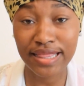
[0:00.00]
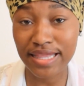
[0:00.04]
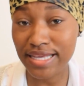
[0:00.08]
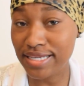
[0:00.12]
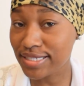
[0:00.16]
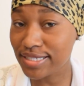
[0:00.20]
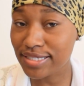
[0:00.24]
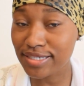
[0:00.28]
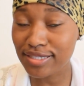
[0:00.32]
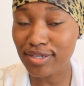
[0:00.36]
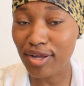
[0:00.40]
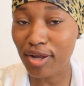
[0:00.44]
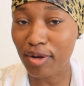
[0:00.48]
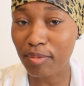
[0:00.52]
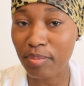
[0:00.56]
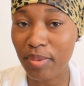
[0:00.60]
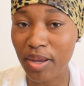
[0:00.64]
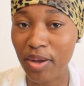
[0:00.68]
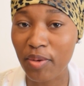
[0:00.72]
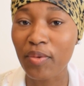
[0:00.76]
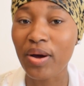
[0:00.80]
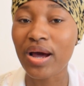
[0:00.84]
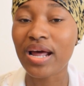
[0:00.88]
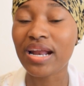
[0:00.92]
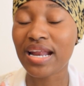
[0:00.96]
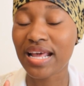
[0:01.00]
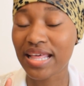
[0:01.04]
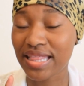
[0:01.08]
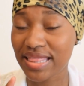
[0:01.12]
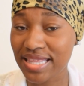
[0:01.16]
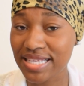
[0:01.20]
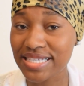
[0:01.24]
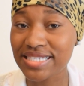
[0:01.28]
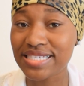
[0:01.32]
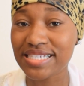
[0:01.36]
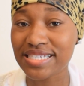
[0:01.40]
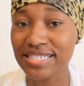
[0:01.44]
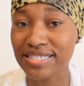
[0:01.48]
This is not my word.
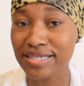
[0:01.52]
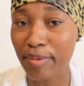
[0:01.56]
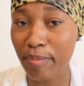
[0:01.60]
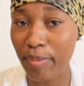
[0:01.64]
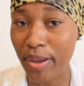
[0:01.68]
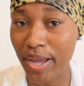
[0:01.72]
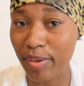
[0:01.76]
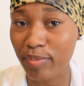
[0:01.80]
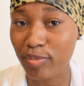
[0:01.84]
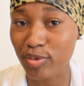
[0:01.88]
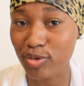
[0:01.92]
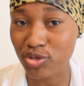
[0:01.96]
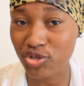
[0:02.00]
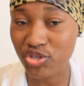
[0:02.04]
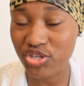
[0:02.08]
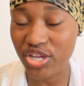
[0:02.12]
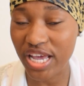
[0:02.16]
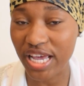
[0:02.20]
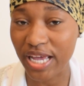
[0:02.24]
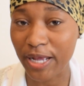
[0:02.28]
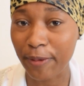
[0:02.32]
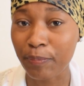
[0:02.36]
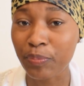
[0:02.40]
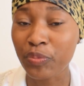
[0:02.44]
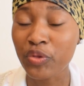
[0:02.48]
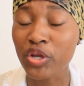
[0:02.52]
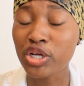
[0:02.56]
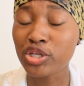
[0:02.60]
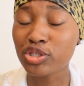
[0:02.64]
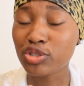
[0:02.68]
This is a Bible saying.